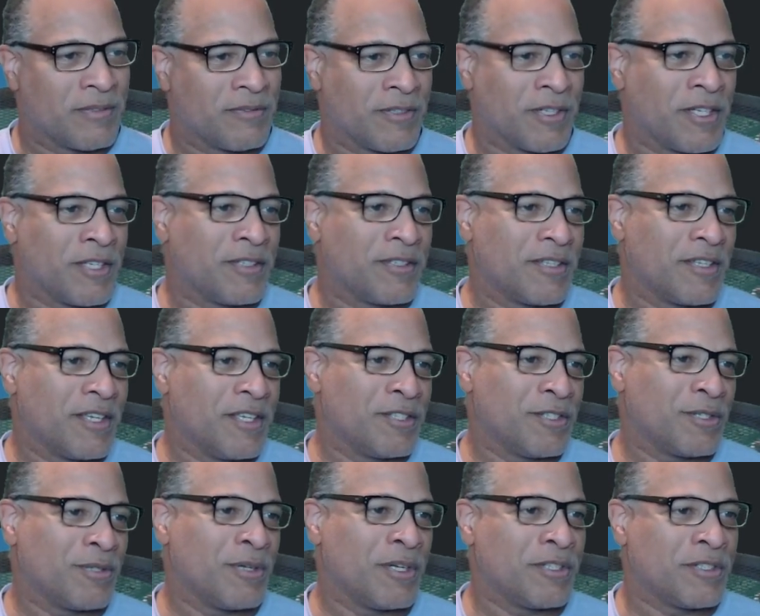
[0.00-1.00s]
right? And
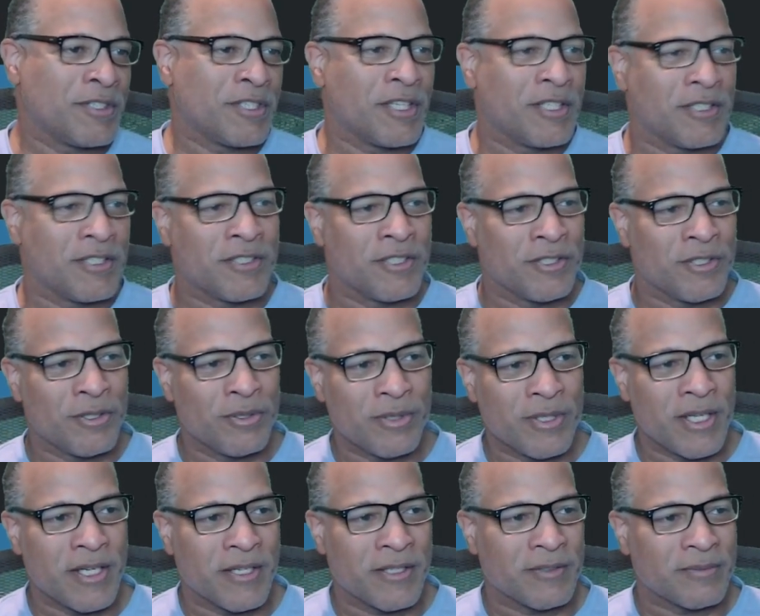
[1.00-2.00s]
so I'd set it to do
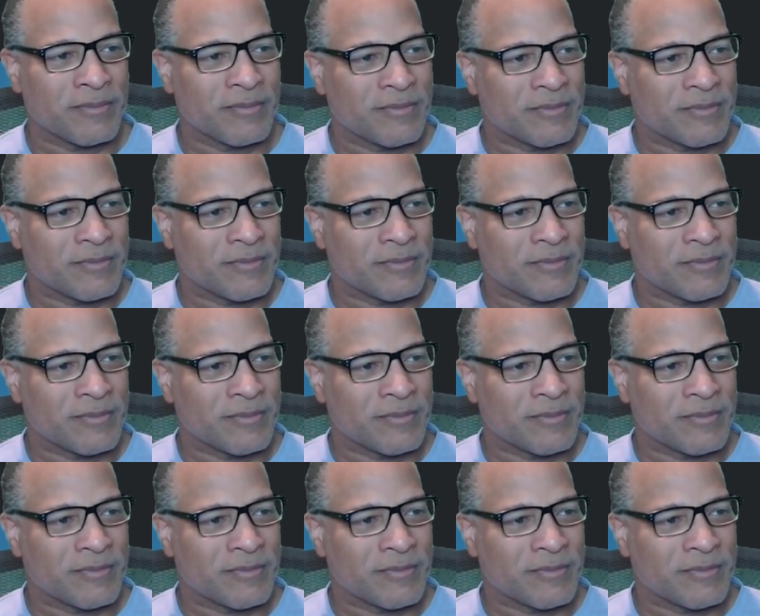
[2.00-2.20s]
that.